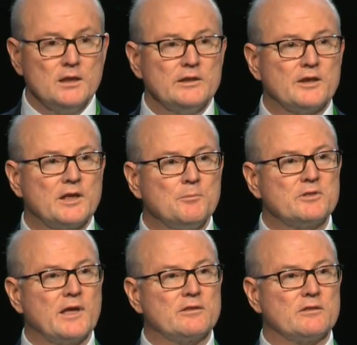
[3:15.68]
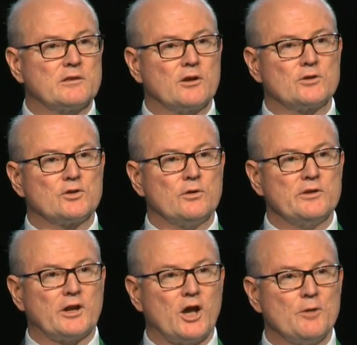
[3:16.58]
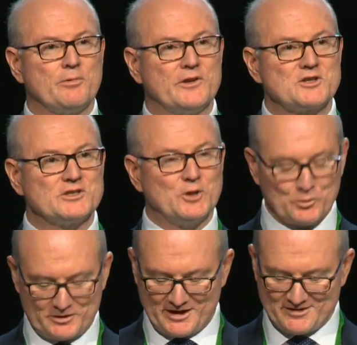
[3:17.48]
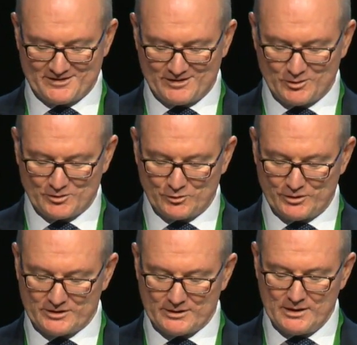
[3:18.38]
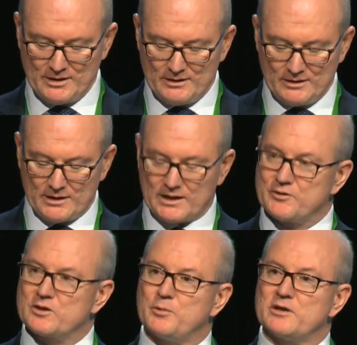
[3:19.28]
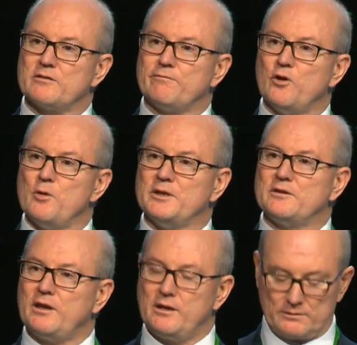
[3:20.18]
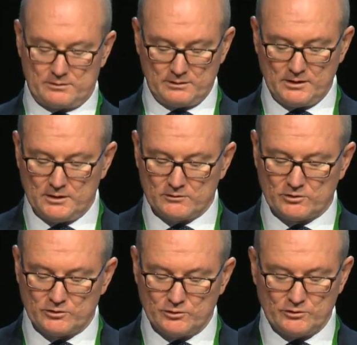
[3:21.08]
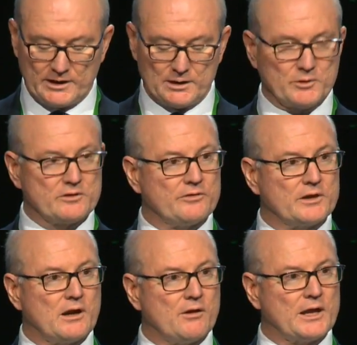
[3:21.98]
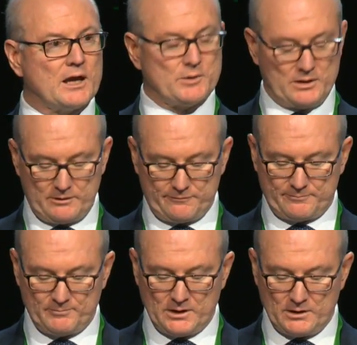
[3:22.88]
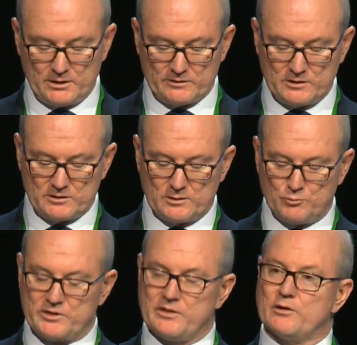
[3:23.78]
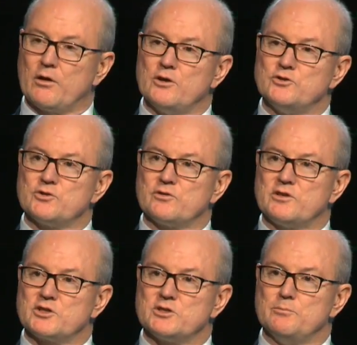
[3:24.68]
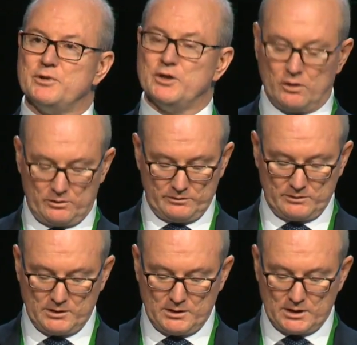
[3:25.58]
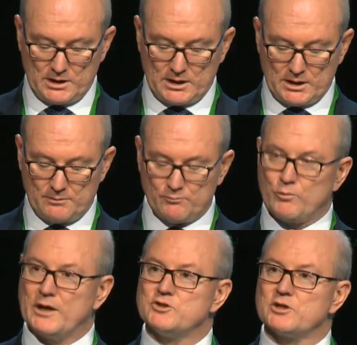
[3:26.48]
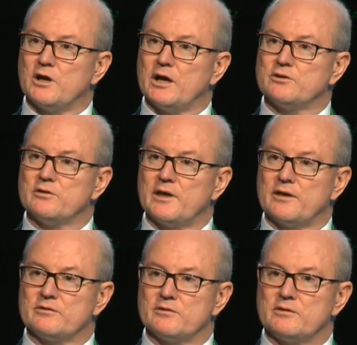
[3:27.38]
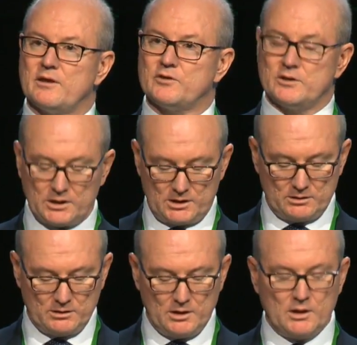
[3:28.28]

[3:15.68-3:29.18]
Now, some states and territories, and I hope eventually all states and territories, have expressed a firm intent to use elements of the current ABF system within their own jurisdiction beyond 1 July 2017.